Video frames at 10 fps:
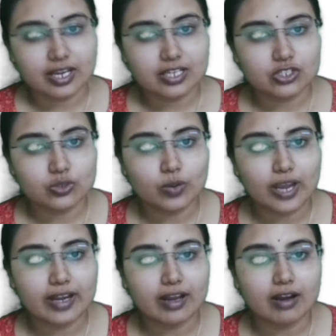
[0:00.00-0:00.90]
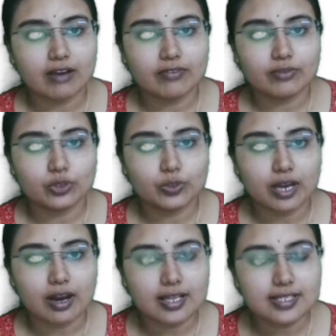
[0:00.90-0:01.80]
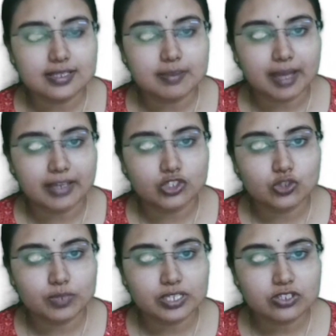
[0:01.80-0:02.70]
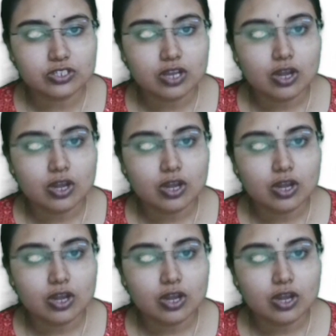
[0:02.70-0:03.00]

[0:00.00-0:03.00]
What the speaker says: and you were asked the management